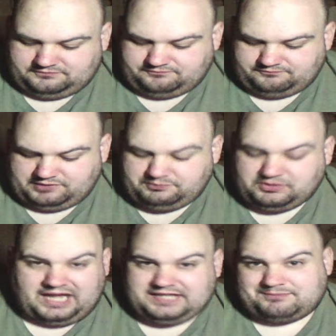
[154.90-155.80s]
People
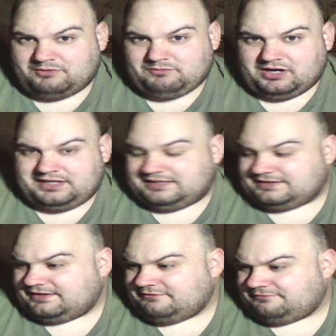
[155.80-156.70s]
ask me where I get
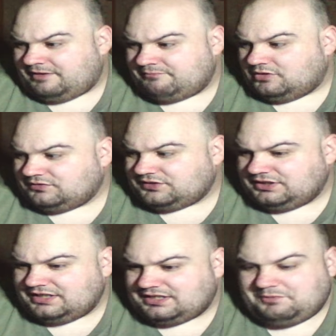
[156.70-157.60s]
stuff. I mostly
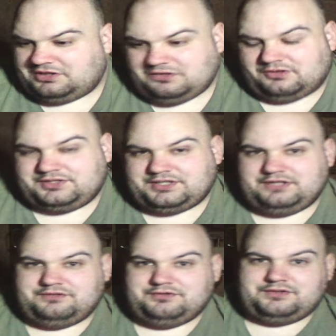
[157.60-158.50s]
get them at yard
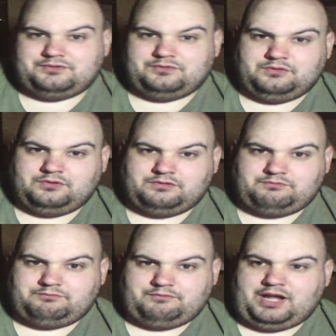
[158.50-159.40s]
sales, or
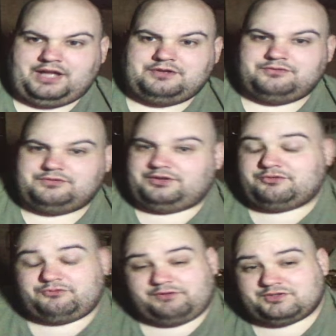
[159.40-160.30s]
I go to the
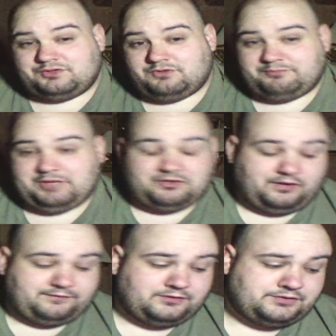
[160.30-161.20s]
thrift store and make
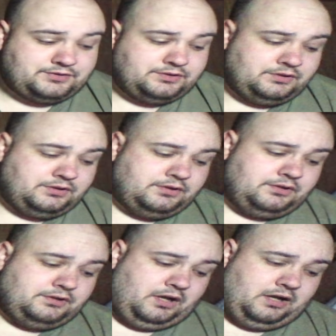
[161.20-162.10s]
offers
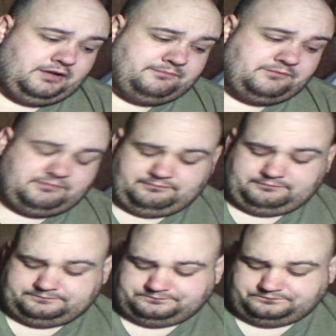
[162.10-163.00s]
um,
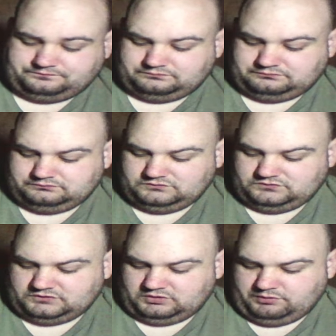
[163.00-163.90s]

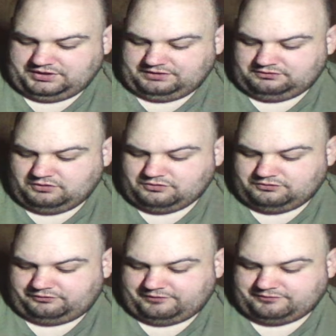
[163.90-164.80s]
with a local
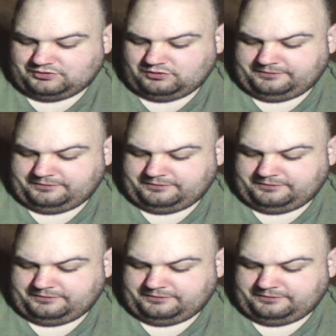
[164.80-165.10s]
thrift store.